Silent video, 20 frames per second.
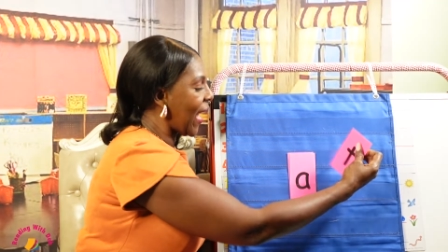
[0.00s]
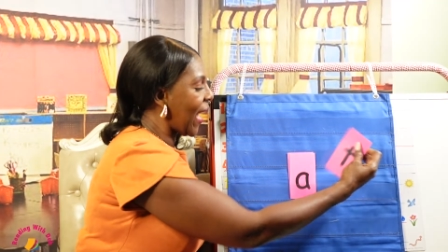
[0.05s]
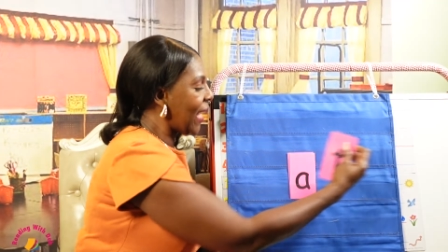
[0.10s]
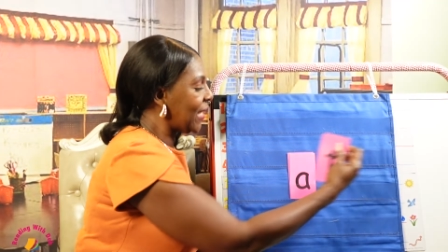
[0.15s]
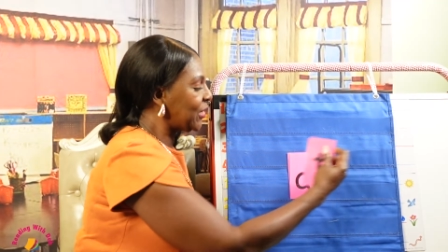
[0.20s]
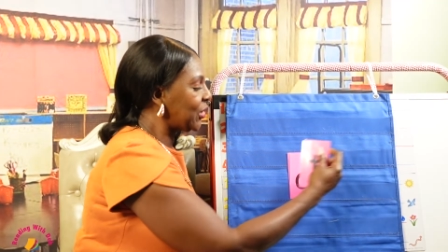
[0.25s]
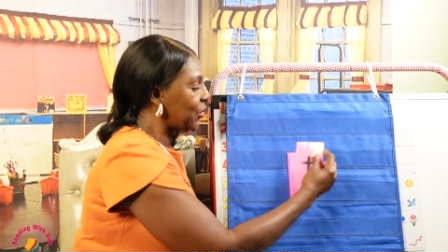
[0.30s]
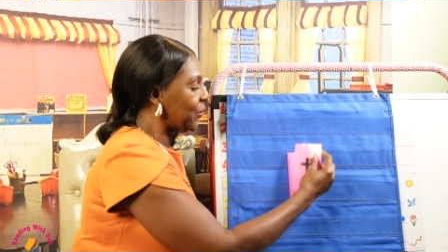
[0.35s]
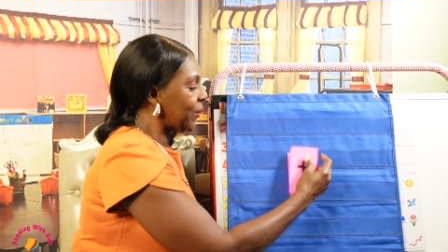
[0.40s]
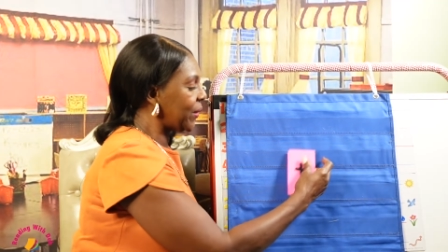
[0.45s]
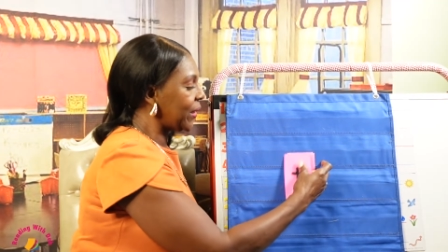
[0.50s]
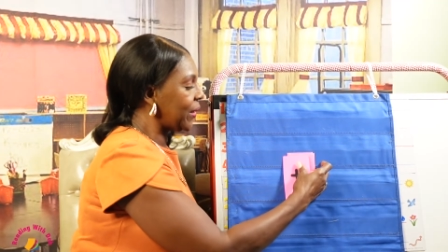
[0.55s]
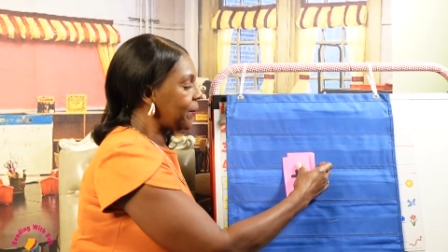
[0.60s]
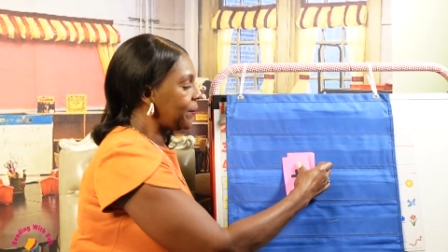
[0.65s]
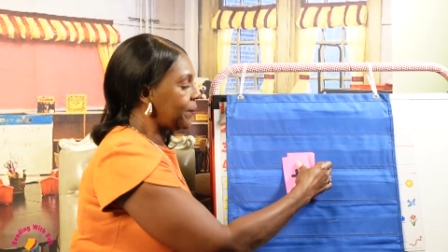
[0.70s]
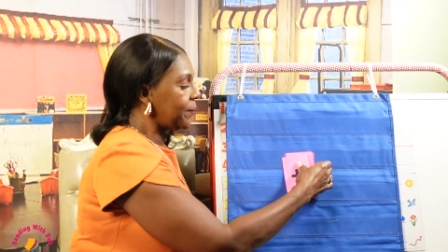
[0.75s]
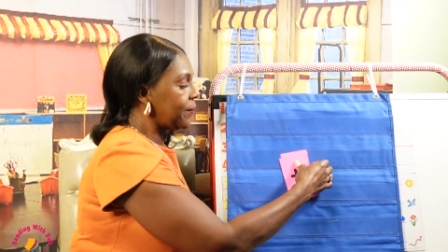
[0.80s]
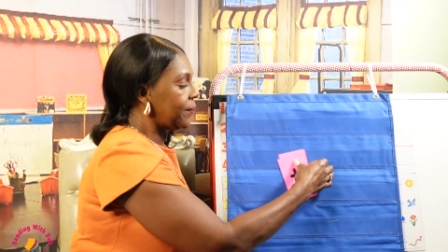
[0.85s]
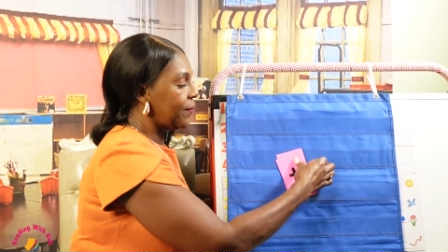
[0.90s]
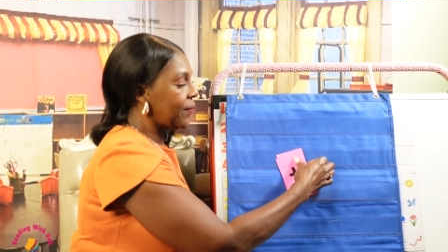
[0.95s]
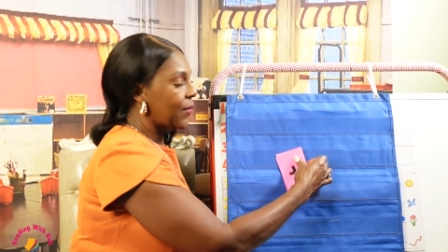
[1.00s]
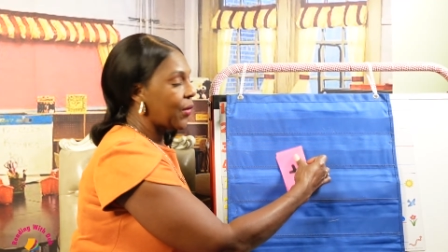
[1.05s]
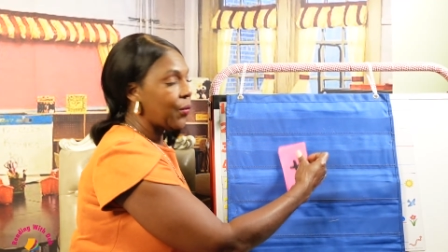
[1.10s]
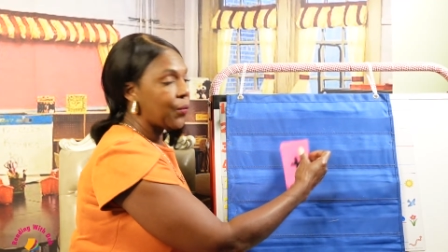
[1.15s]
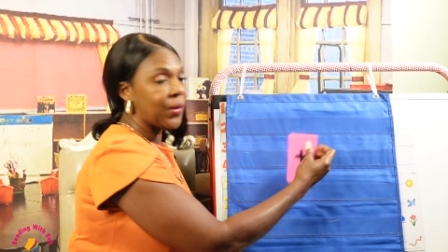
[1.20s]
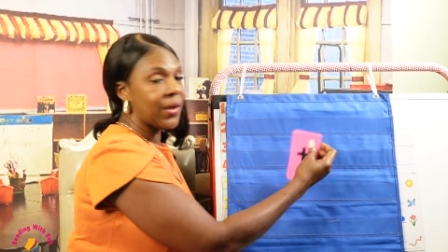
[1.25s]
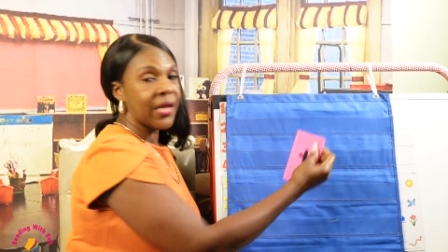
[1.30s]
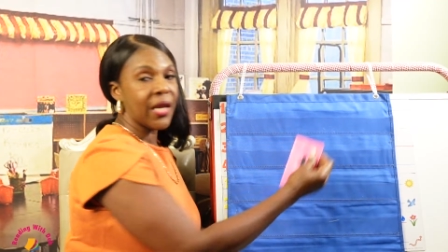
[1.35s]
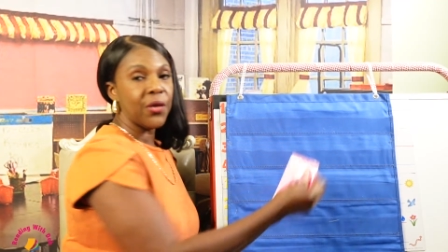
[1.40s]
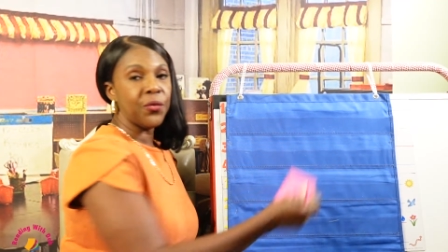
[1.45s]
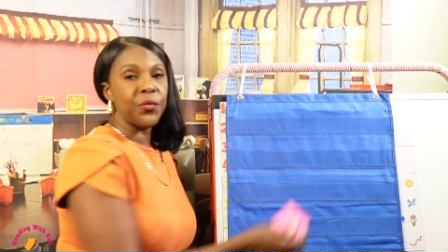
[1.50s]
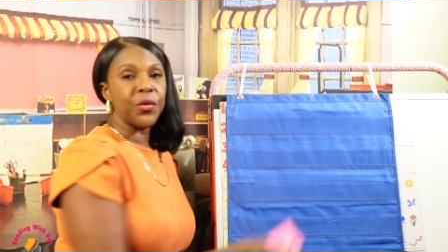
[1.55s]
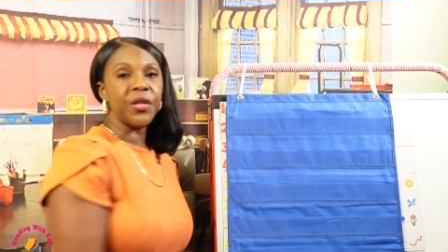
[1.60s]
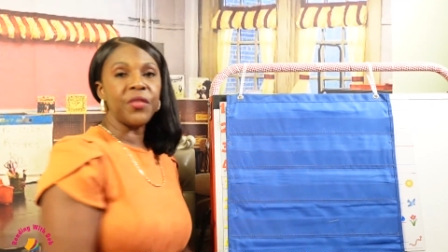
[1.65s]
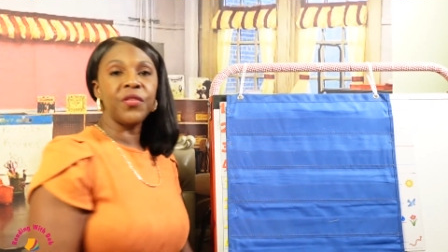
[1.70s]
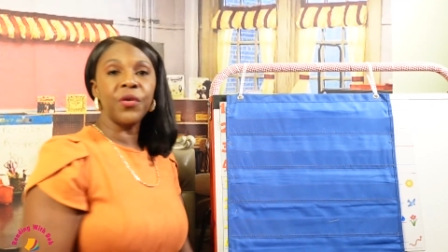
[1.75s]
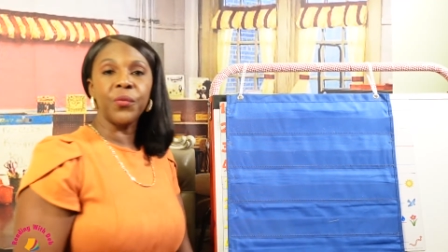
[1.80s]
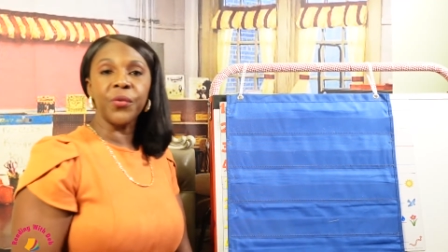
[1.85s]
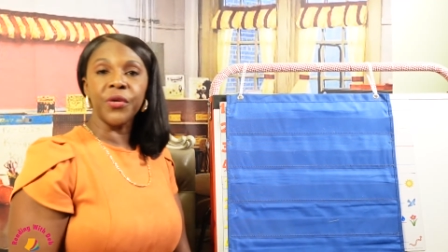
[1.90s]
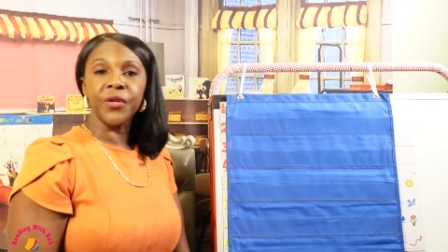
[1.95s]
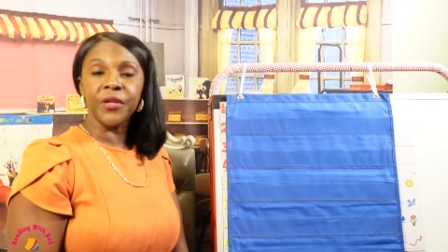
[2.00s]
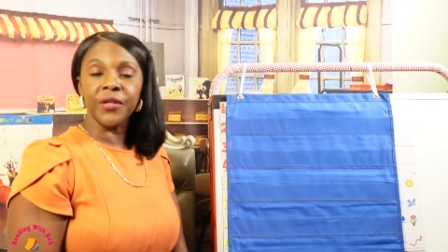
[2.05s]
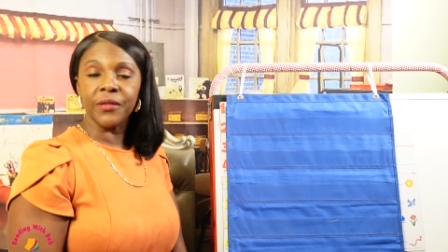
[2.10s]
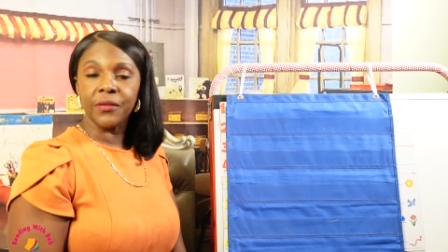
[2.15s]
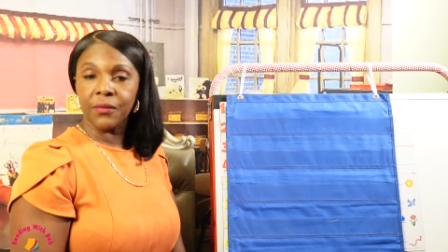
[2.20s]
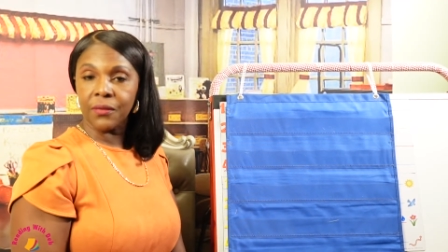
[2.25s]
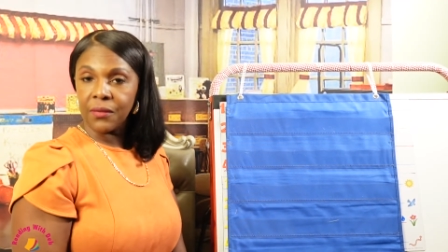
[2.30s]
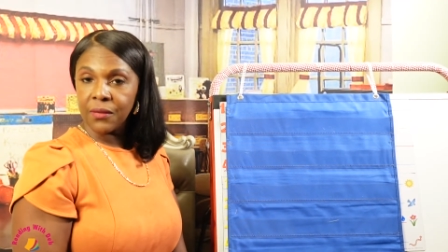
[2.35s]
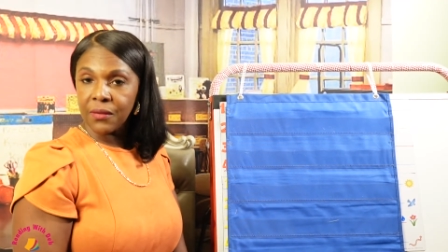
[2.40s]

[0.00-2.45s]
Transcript: add to it, we can read the word